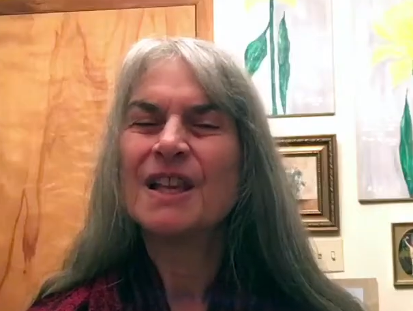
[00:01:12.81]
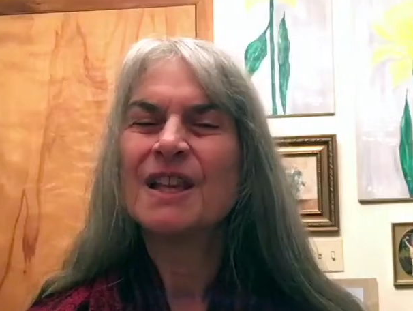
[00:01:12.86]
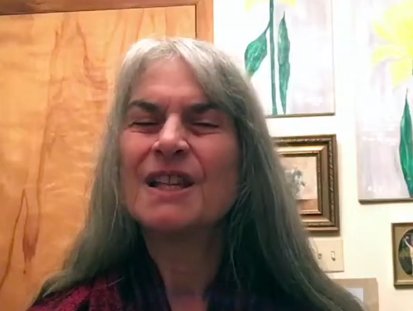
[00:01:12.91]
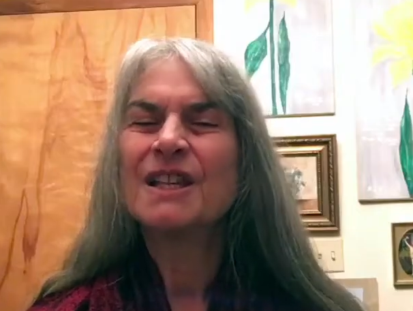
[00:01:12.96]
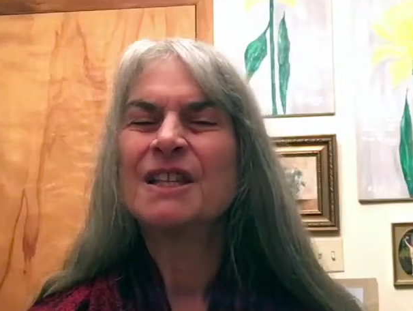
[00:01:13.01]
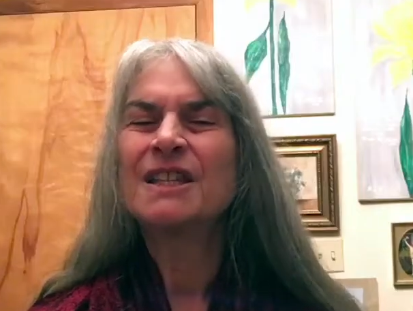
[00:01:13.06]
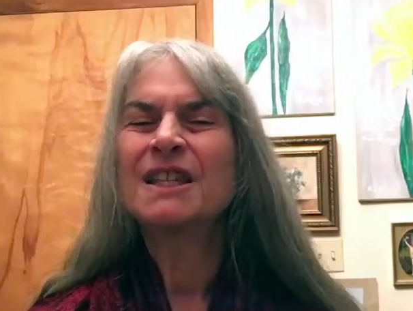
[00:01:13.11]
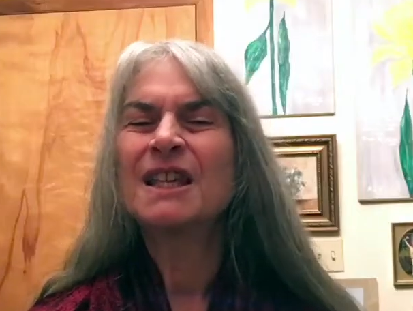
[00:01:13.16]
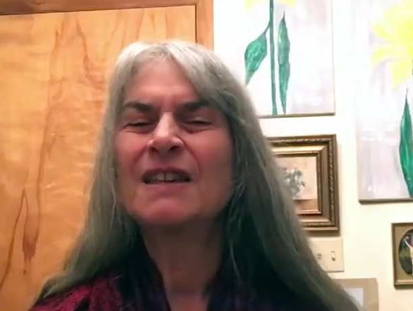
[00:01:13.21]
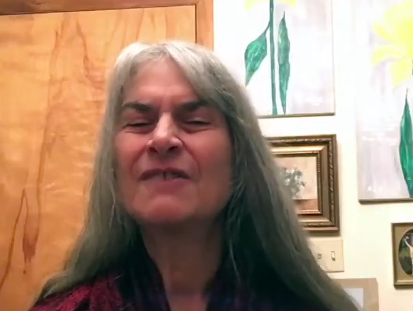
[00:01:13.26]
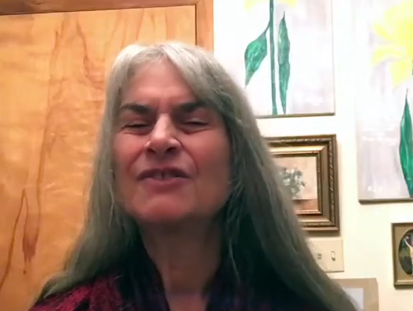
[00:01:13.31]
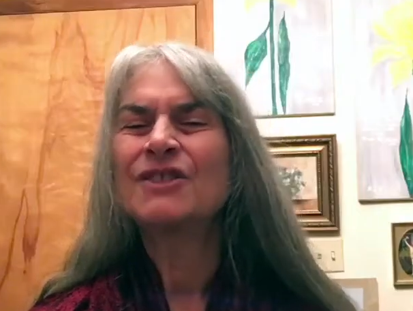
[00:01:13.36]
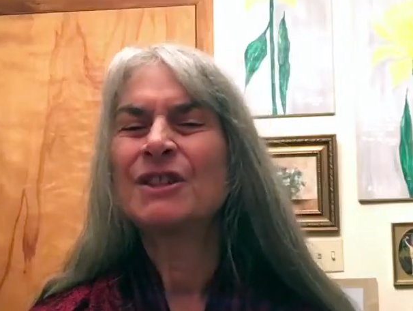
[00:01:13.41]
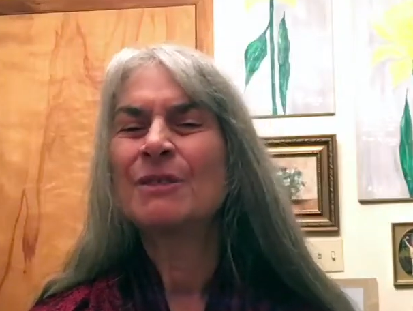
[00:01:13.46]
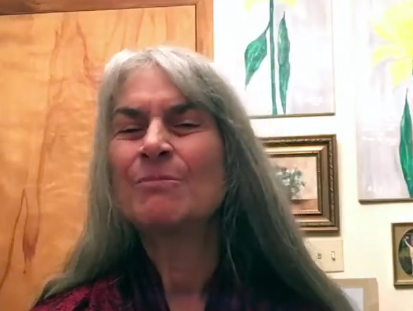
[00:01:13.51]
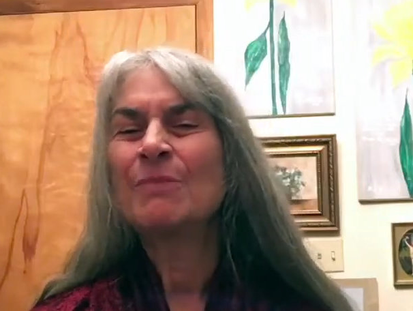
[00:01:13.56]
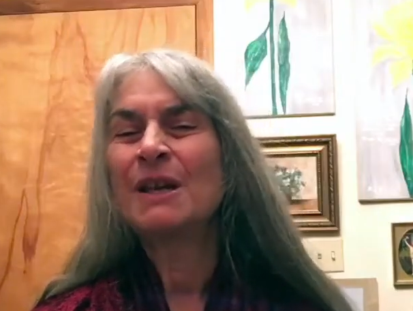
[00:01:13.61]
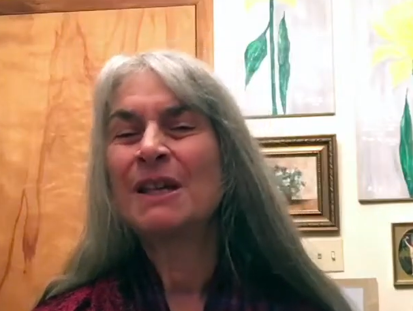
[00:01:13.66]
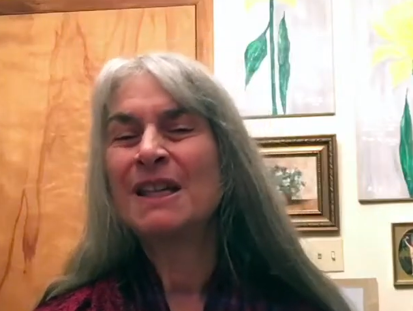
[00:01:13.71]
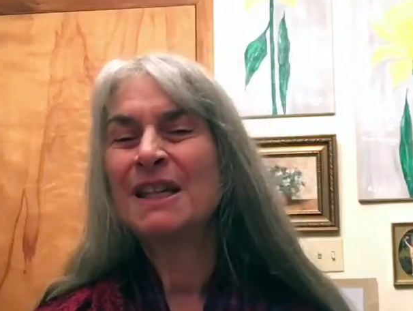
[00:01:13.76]
You see, if
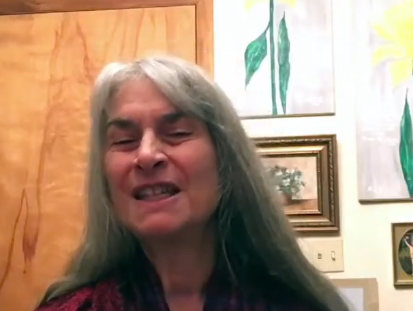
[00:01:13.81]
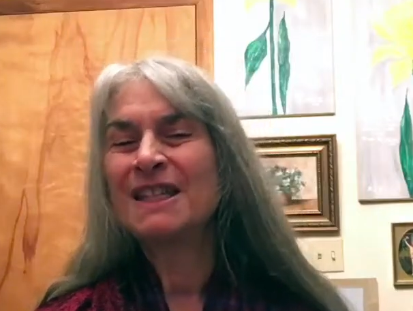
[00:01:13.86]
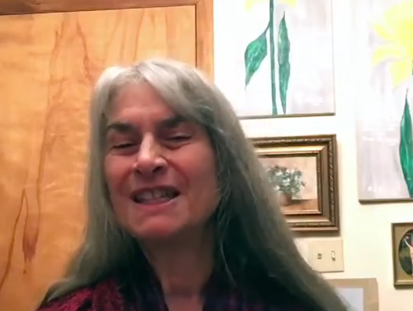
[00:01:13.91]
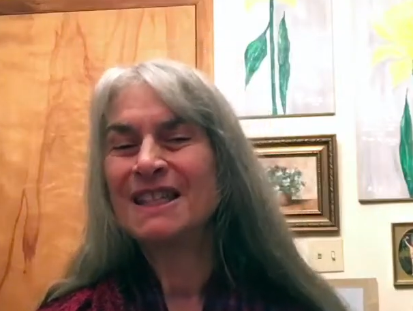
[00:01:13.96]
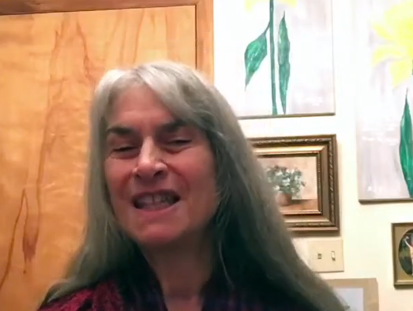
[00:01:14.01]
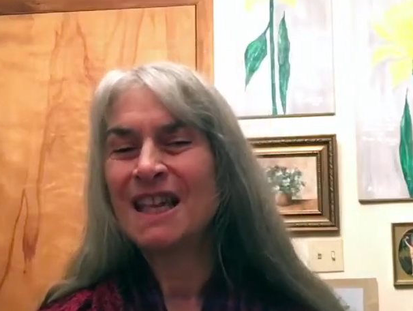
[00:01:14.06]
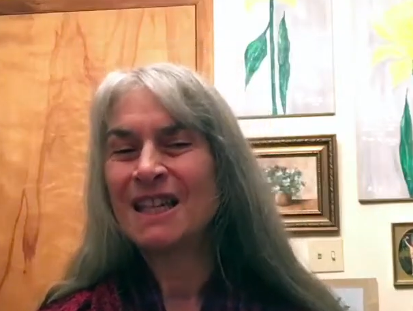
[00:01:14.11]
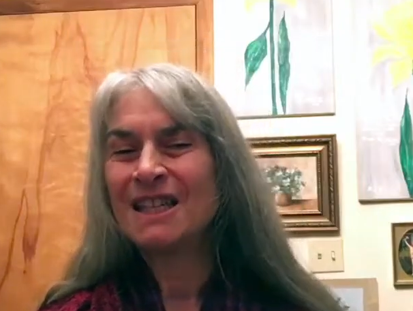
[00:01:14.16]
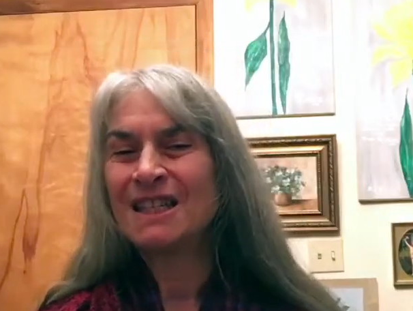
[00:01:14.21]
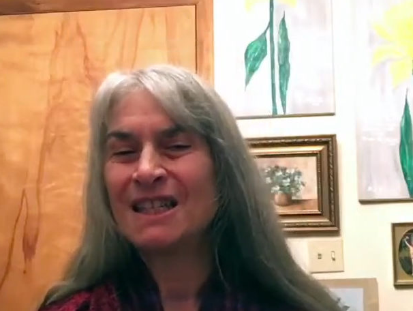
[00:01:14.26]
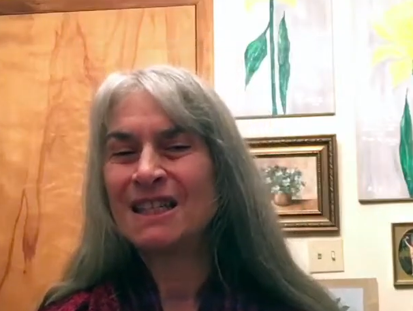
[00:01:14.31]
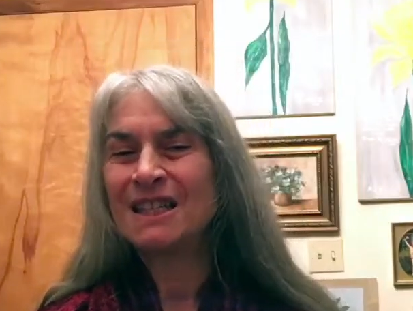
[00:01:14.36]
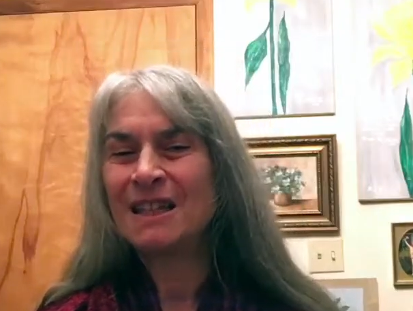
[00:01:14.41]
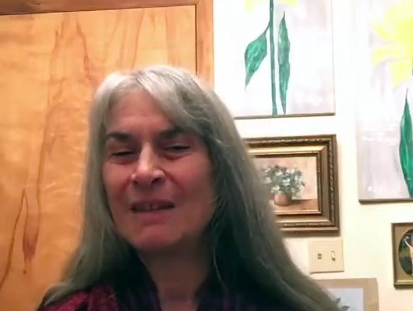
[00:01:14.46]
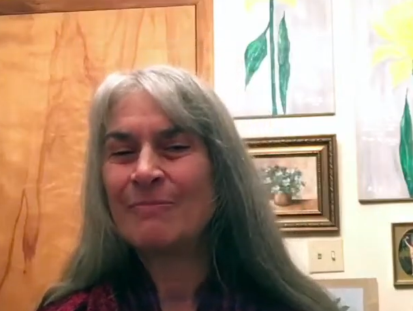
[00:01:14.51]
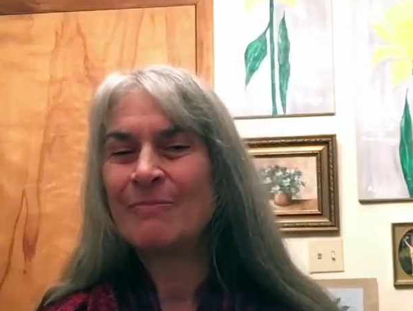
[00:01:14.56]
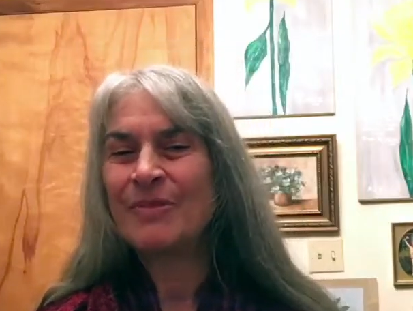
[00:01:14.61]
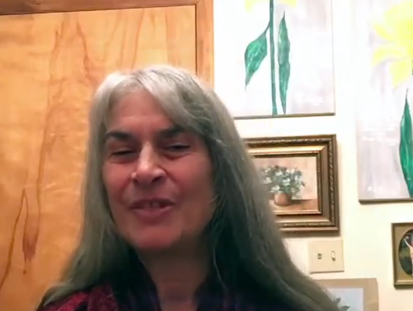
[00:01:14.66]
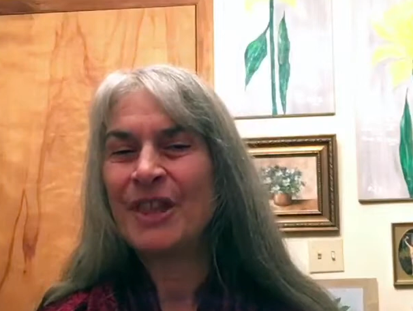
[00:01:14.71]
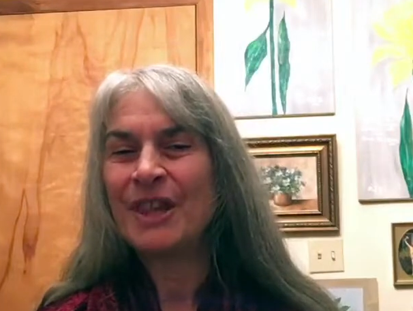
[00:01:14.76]
somebody does
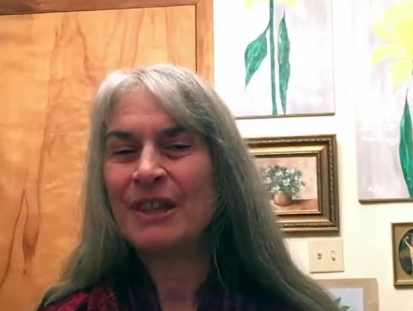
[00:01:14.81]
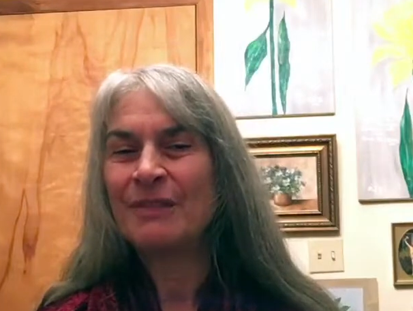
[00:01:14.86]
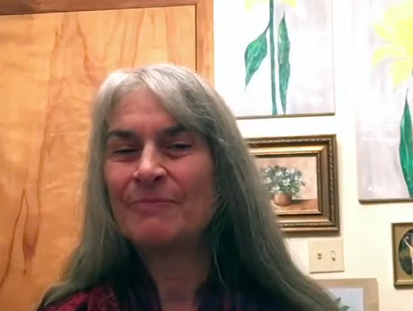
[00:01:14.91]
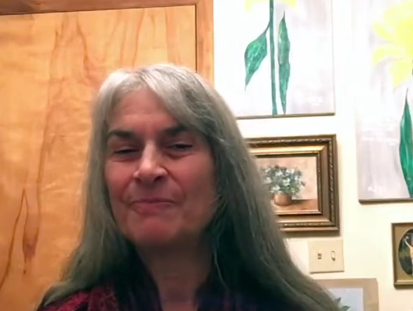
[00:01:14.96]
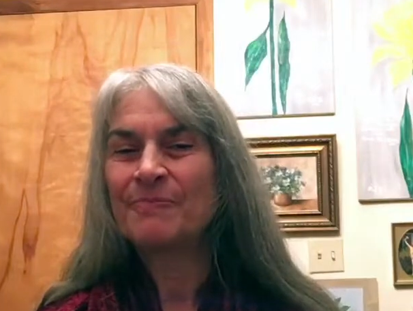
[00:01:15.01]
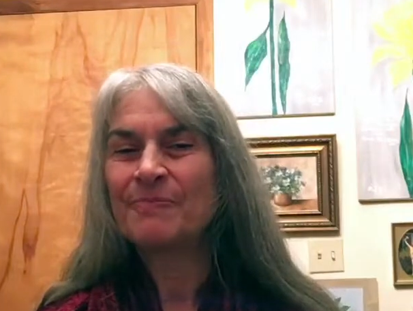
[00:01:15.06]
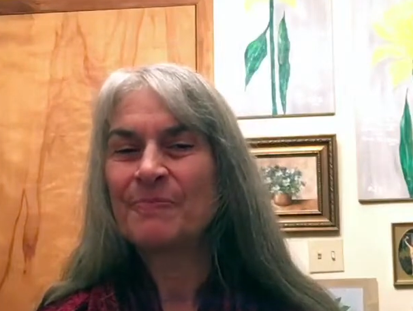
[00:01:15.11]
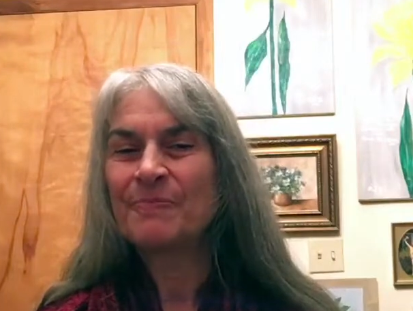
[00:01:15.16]
something